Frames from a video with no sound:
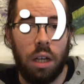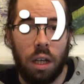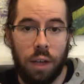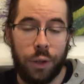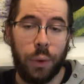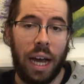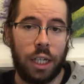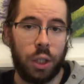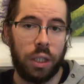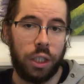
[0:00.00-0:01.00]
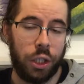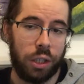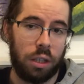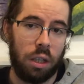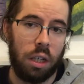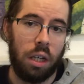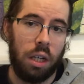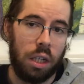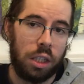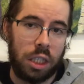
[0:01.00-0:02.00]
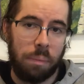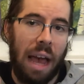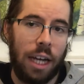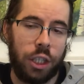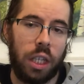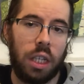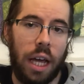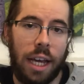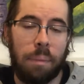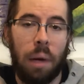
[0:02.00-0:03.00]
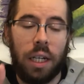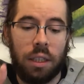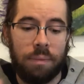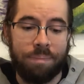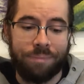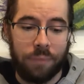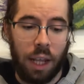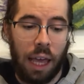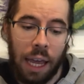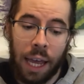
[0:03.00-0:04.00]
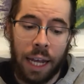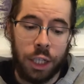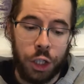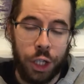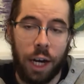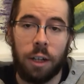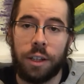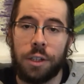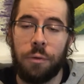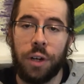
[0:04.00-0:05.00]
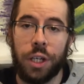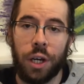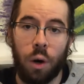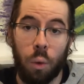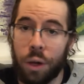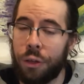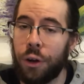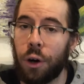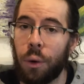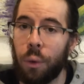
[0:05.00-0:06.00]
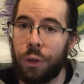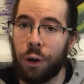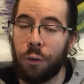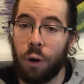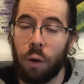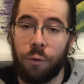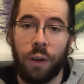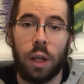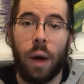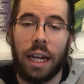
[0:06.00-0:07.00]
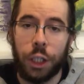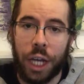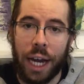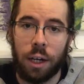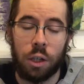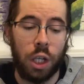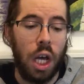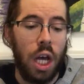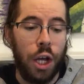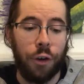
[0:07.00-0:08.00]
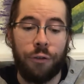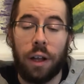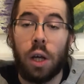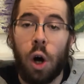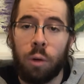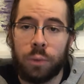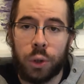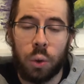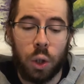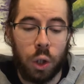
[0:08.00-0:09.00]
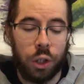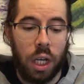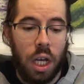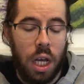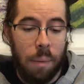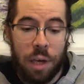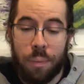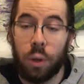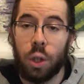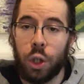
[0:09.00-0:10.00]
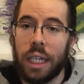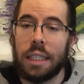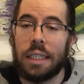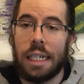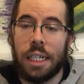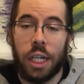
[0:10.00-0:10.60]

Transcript: if you actually just smashed the like button and shared this video with your fellow educators, your fellow homeschoolers, people looking to teach